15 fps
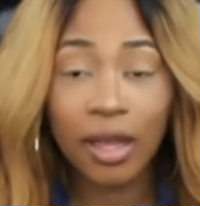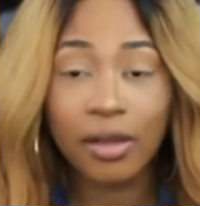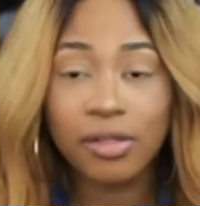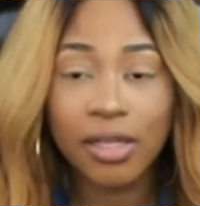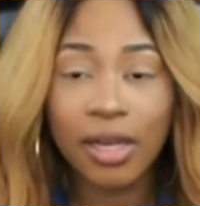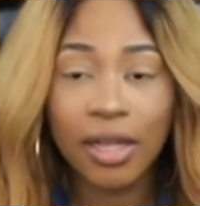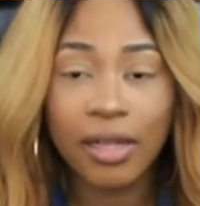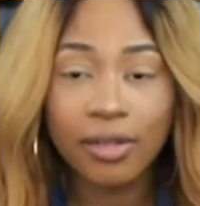I
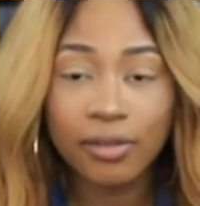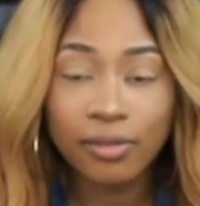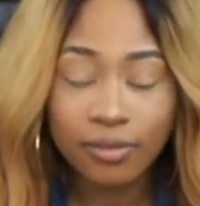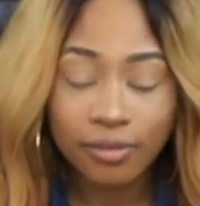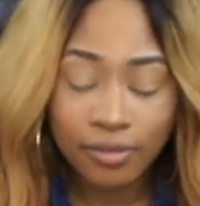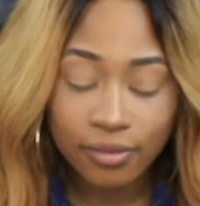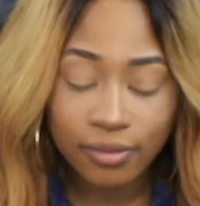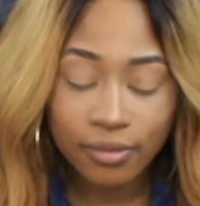was like,
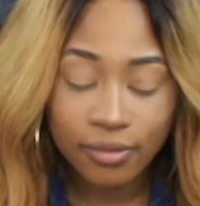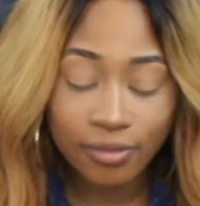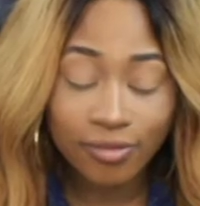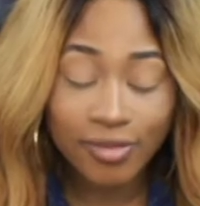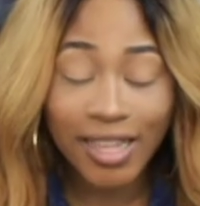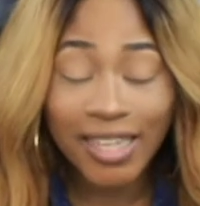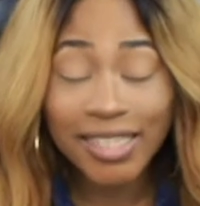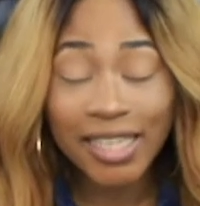
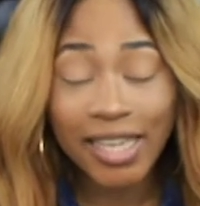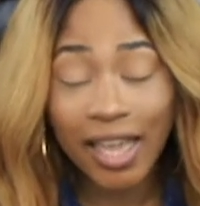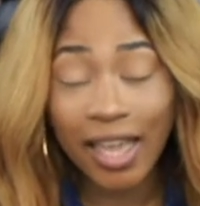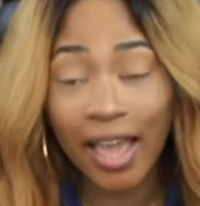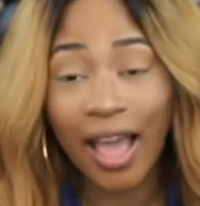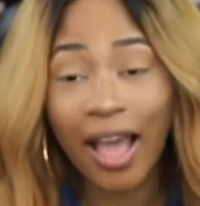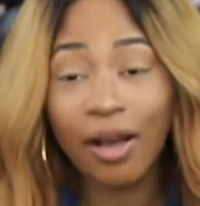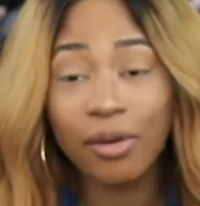
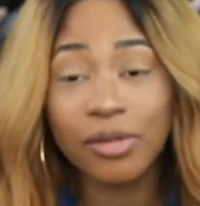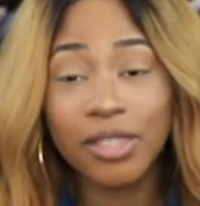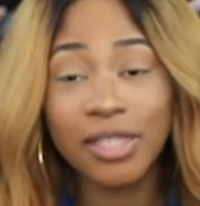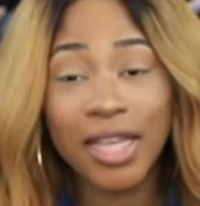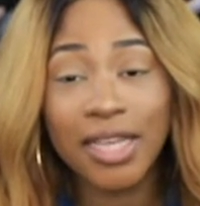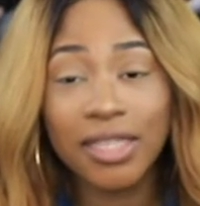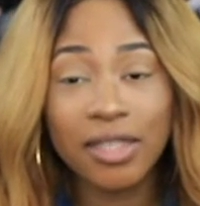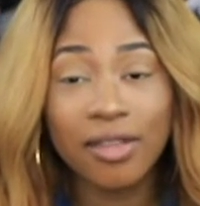ninety-eight hours,
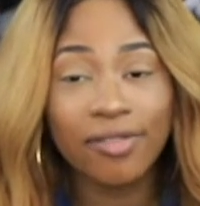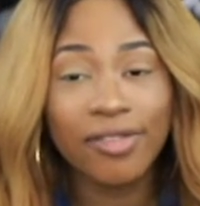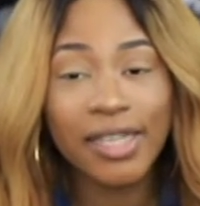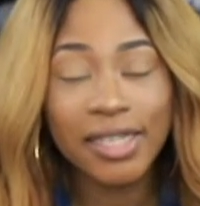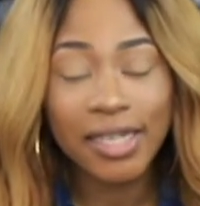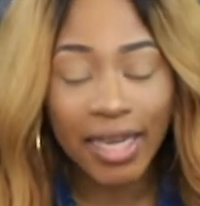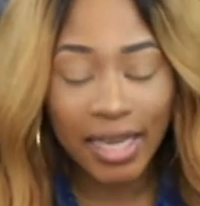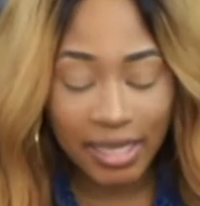that's three
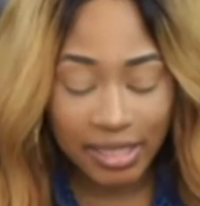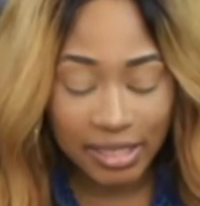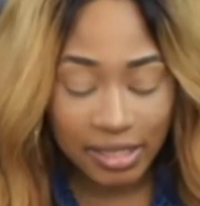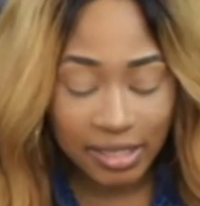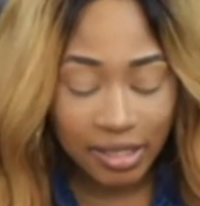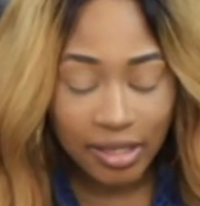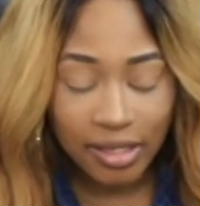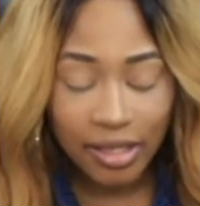
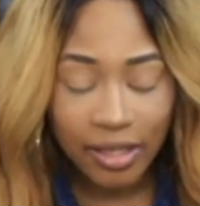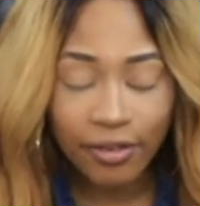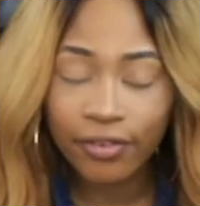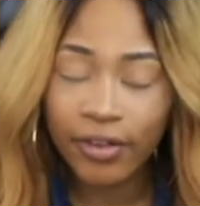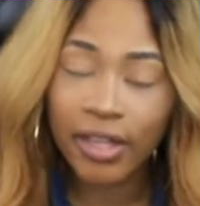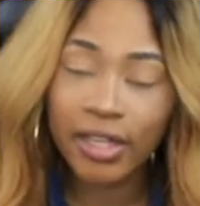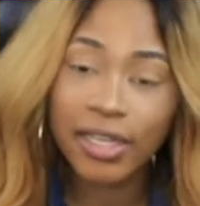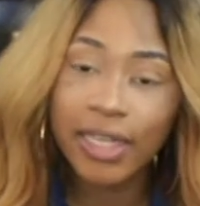days. If
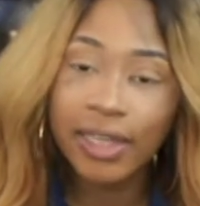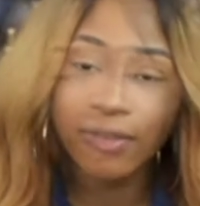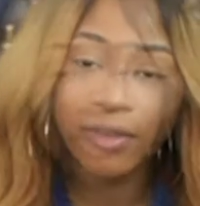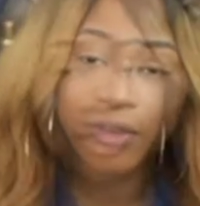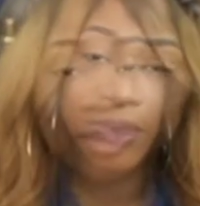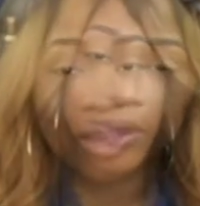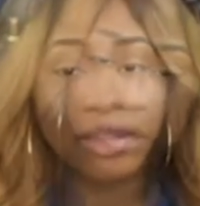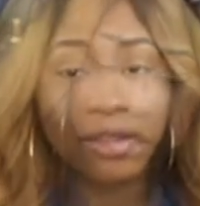I leave
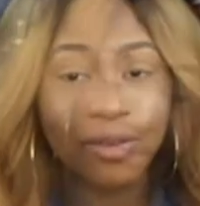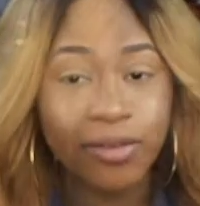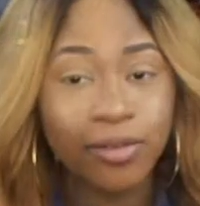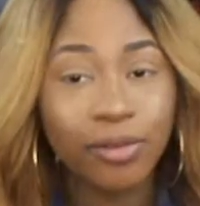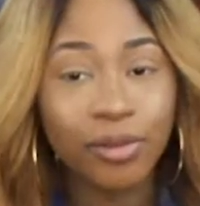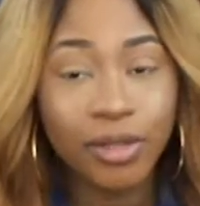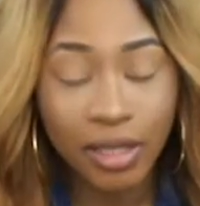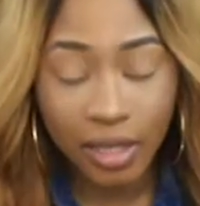it, I ain't got
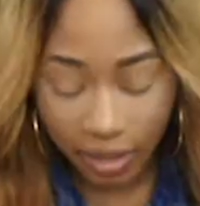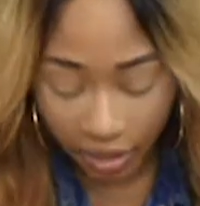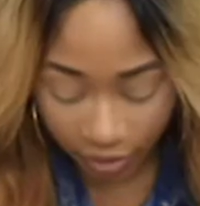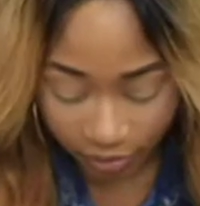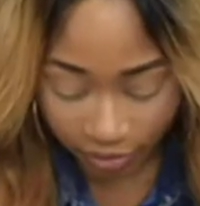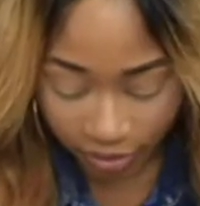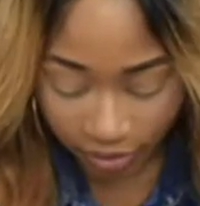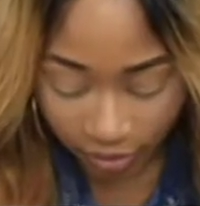forty-eight
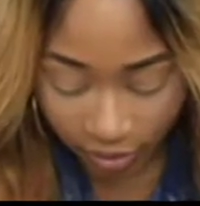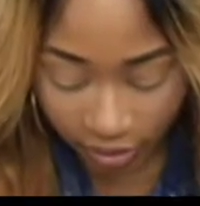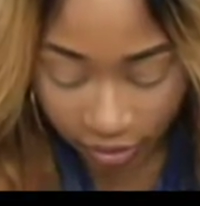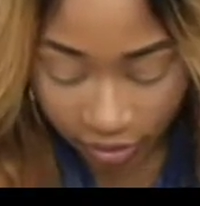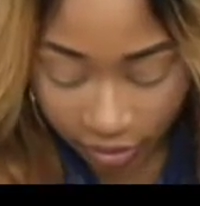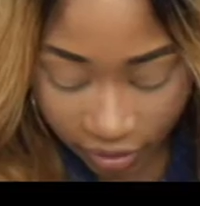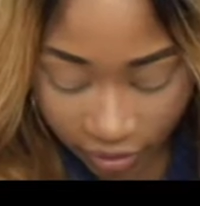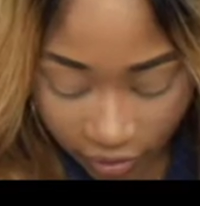hours to it,
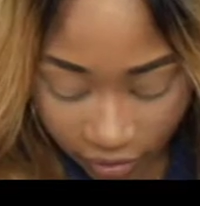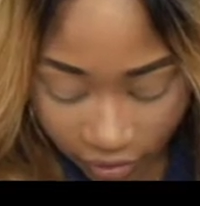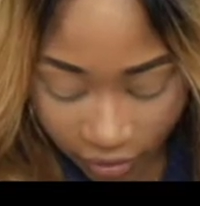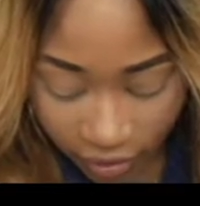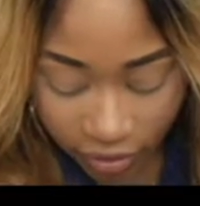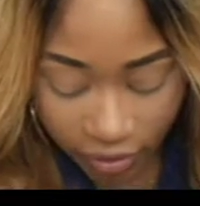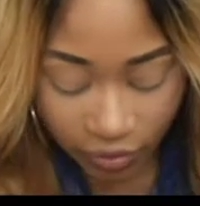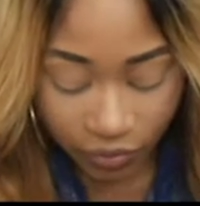
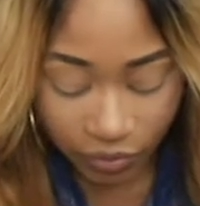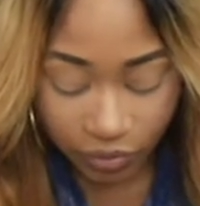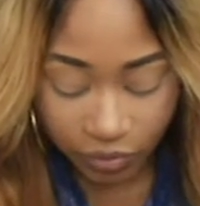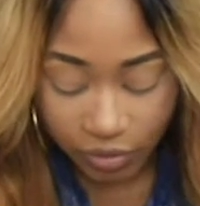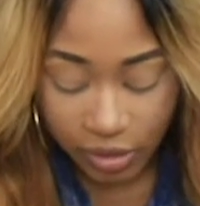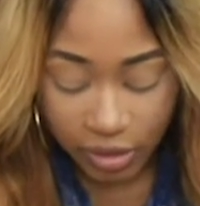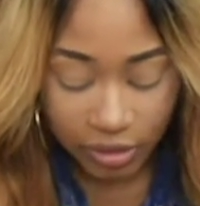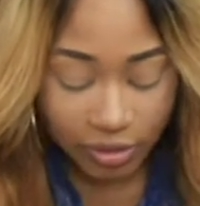
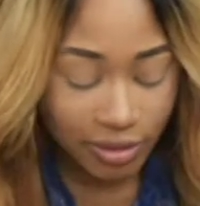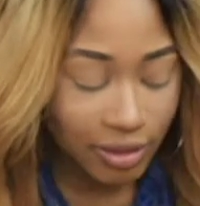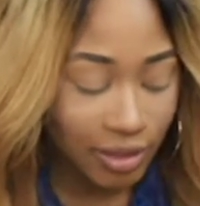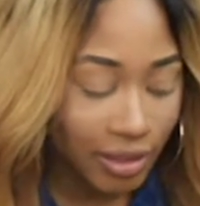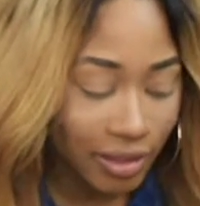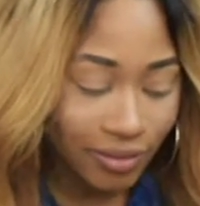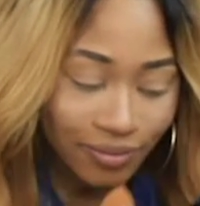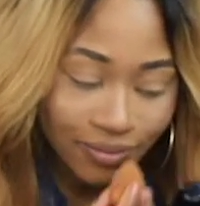really and
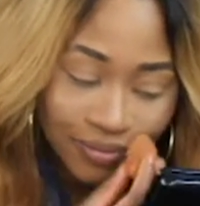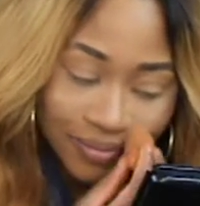truly.